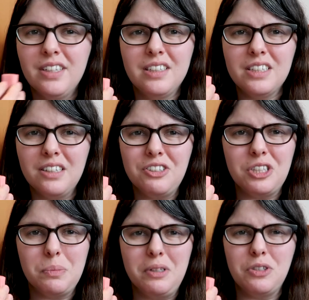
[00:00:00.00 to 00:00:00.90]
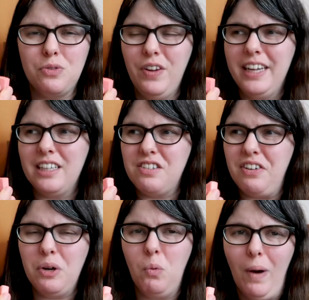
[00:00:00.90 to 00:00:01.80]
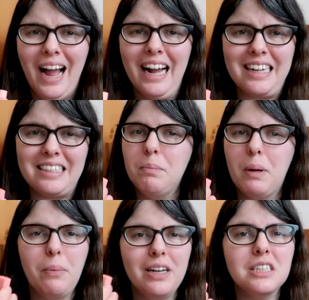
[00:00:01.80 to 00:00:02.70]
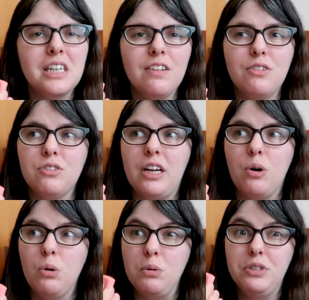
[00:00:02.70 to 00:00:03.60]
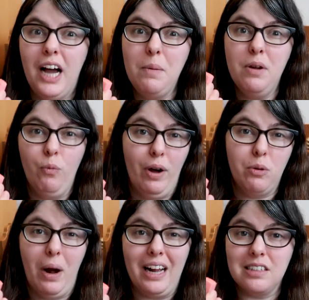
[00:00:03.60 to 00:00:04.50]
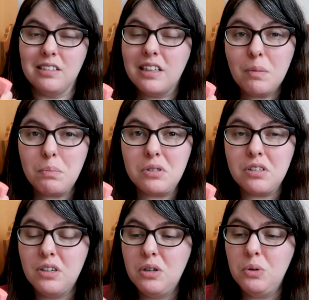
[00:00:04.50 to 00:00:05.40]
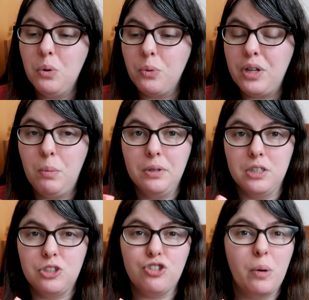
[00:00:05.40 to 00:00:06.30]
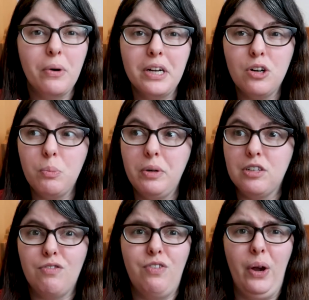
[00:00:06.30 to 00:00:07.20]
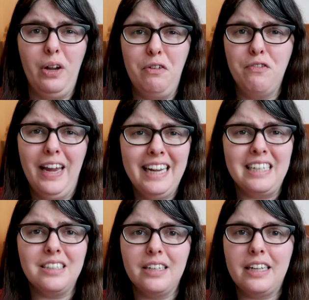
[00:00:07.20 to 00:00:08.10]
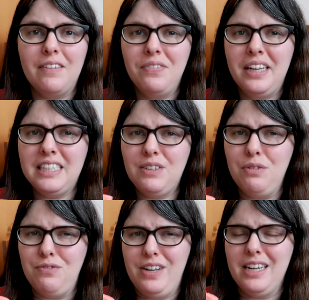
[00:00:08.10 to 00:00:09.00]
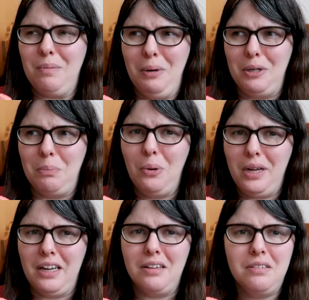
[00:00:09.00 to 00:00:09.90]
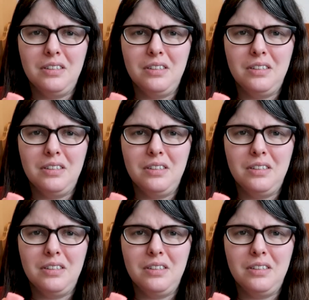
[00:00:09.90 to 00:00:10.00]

This also smells fake. It's very wax. My brain is thinking of those like old-timey red wax lips, only with a strawberry note, but it's very faint. Like it's even faint compared to Pokey.